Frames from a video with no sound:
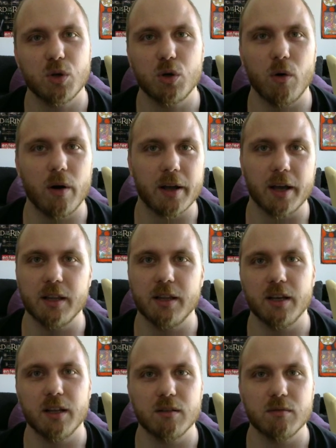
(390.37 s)
go ahead
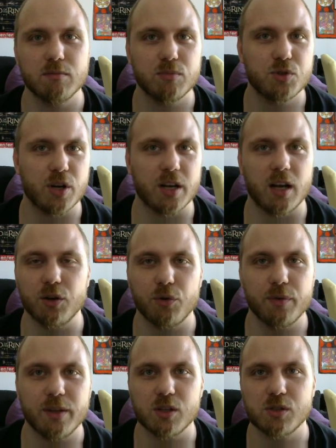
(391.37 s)
and check other
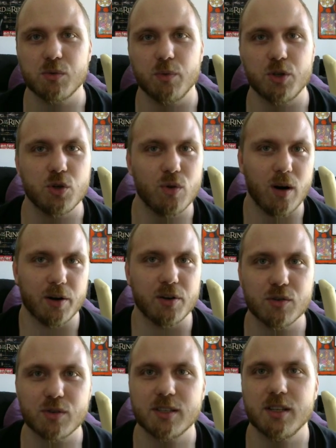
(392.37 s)
videos which you are
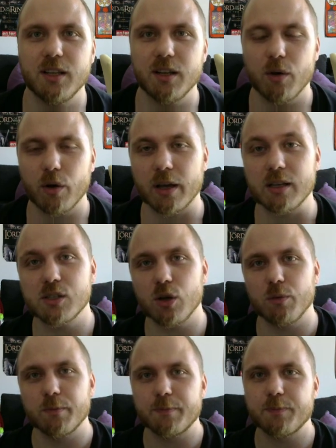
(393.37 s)
interested in. Okay,
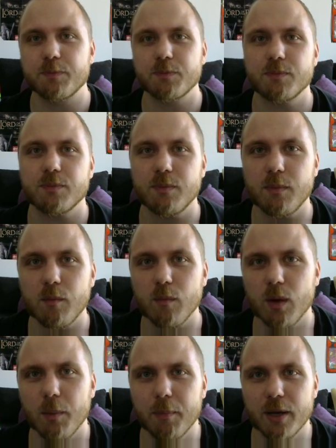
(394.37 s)
so
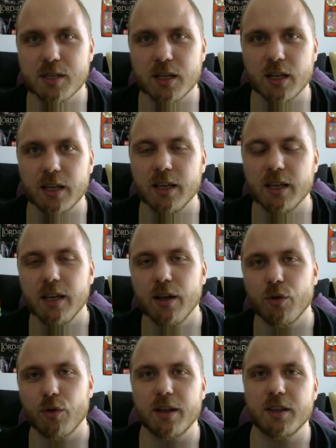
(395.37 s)
basically
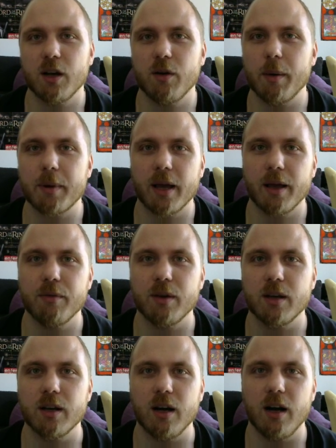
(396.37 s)
right now I'm
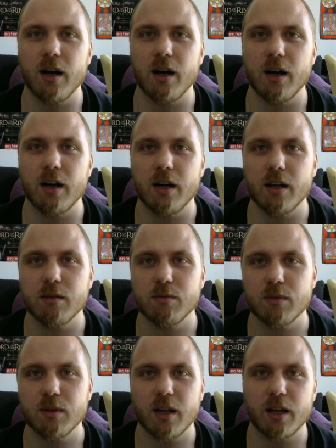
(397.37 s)
having a
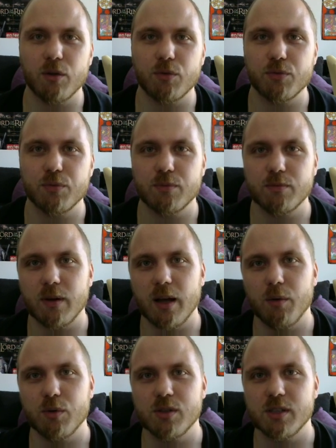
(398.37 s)
lot of,
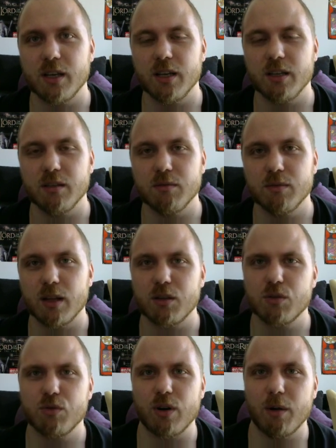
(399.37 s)
I would say, not
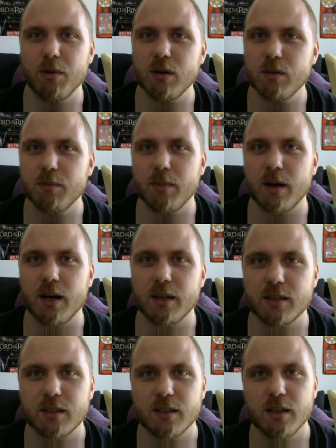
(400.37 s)
trouble,
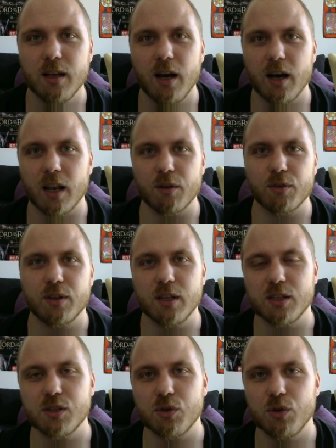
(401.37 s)
but a lot of
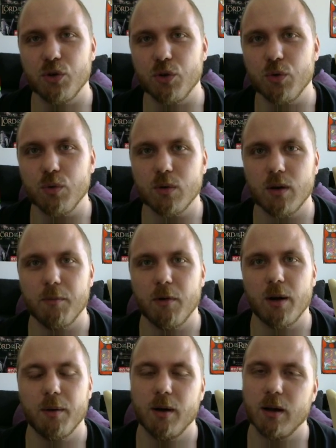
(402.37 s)
things to do,
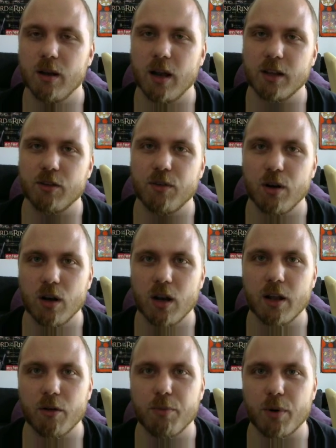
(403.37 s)
a lot
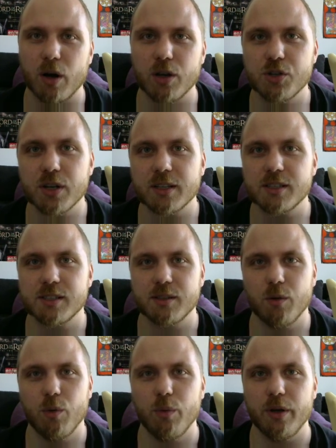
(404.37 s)
of projects
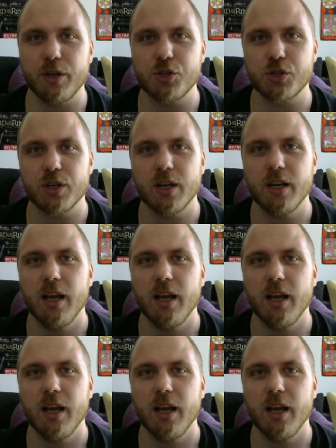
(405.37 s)
which